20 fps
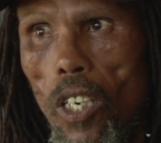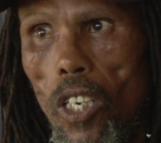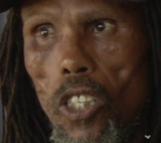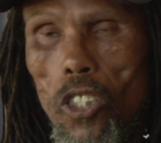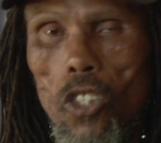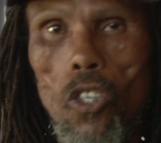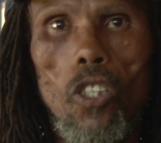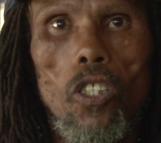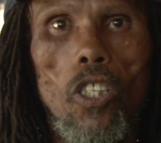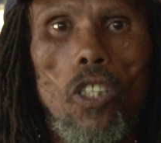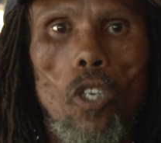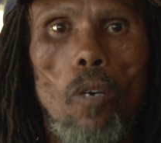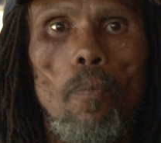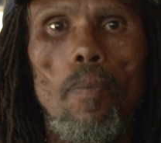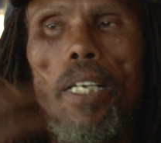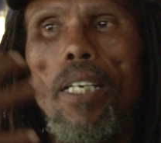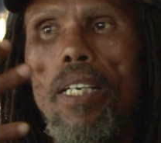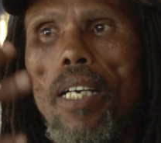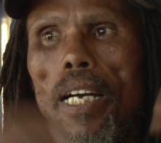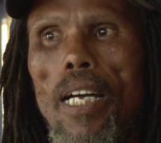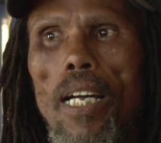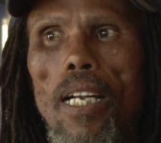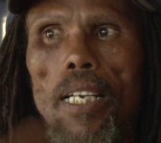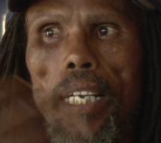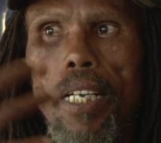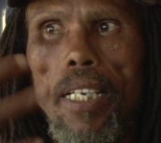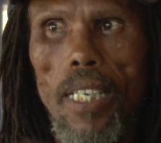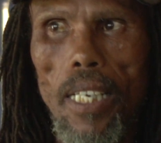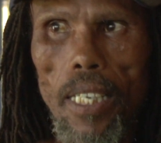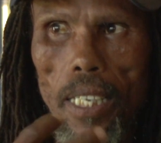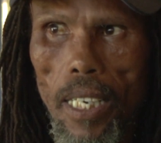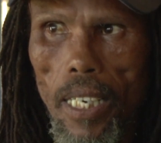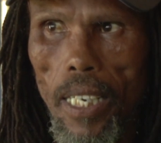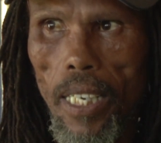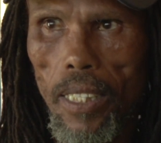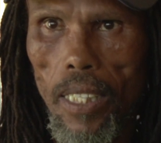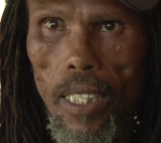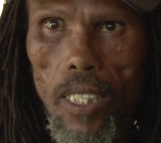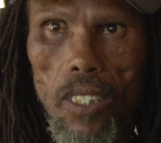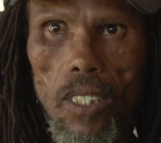George, it's I can
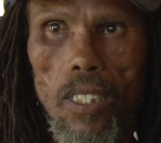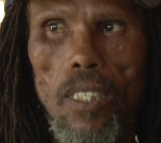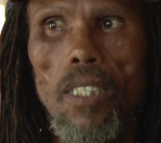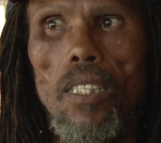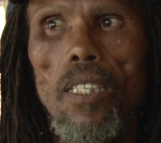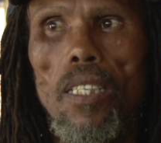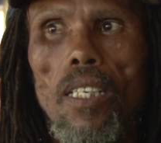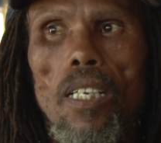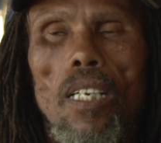let her sing.